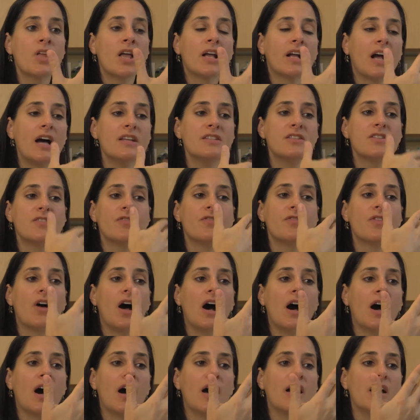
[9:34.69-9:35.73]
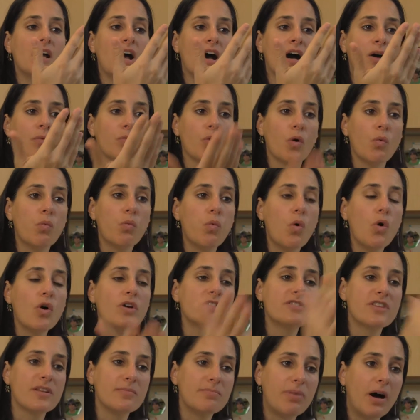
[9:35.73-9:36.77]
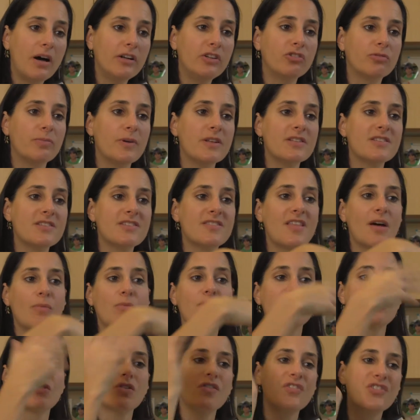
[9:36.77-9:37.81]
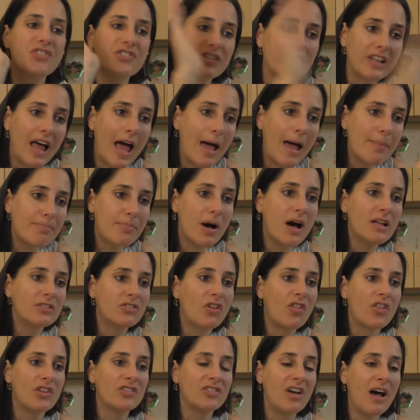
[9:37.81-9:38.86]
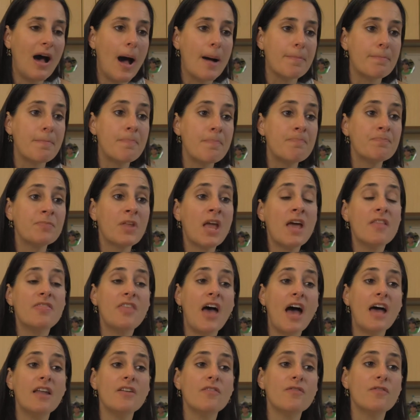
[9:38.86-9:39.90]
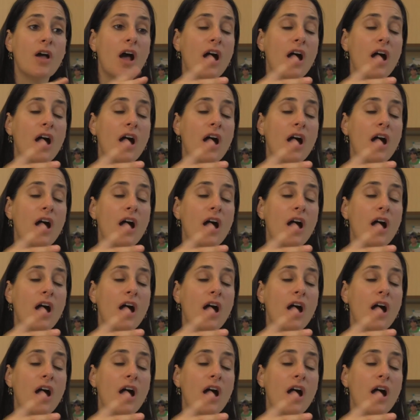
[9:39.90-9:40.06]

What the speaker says: kinds of rewards and punishments that we sort of slap onto the top that